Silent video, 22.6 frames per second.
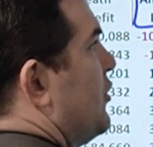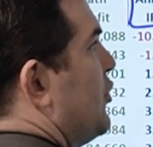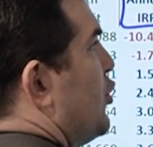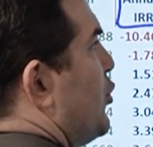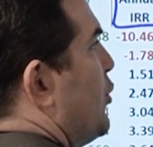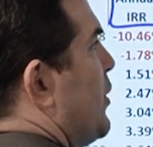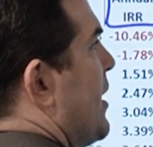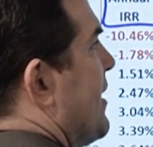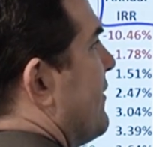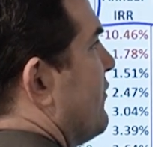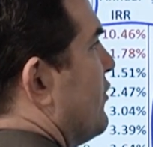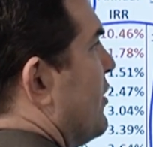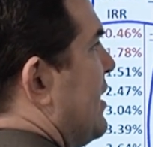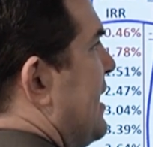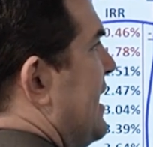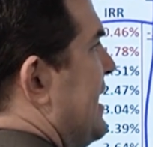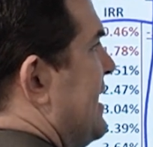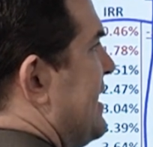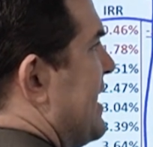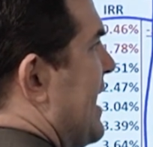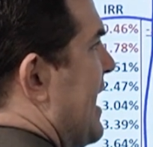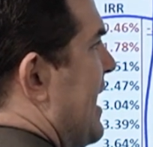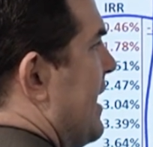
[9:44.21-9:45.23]
Do we ever
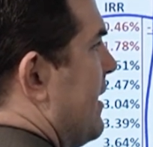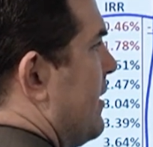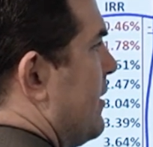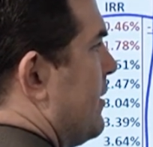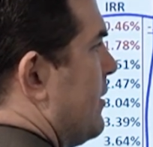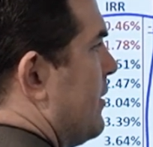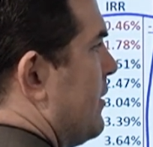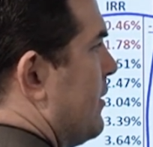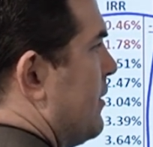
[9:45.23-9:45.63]
hit that?